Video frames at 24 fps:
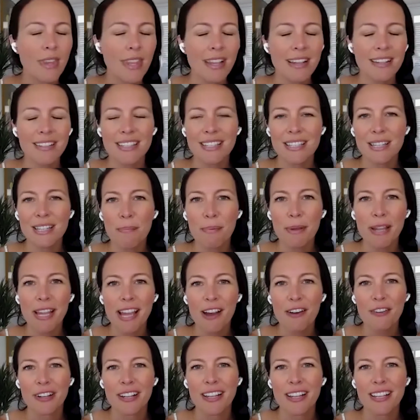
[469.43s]
stepping
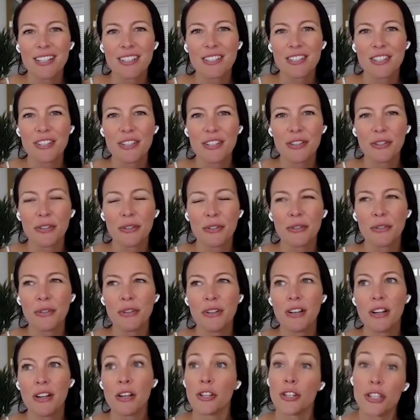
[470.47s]
out into
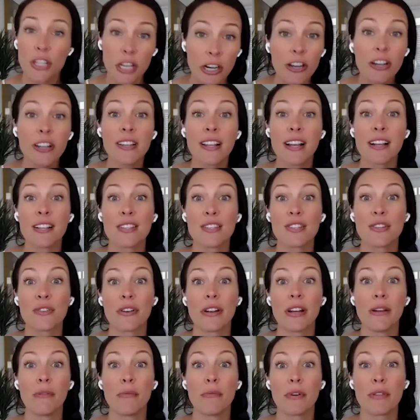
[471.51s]
sharing that
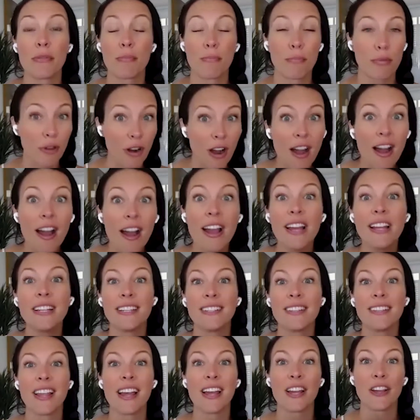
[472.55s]
story with pride
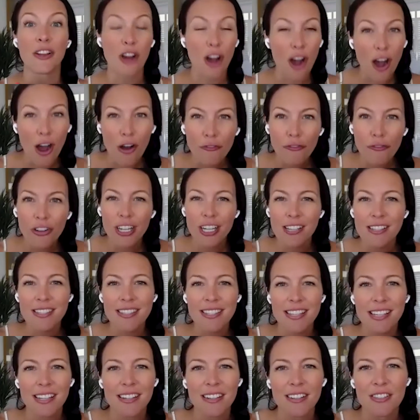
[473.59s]
and like
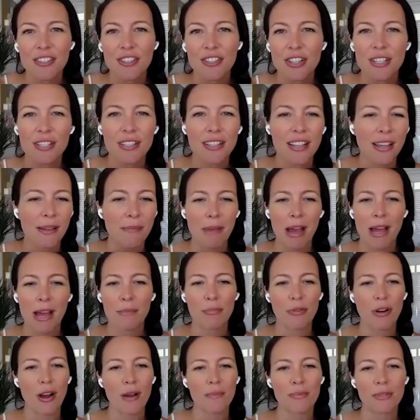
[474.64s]
confidence, and just like
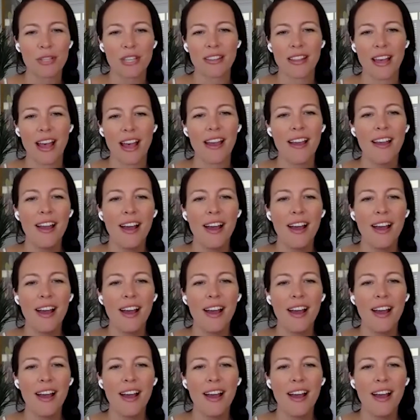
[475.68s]
mad props to that.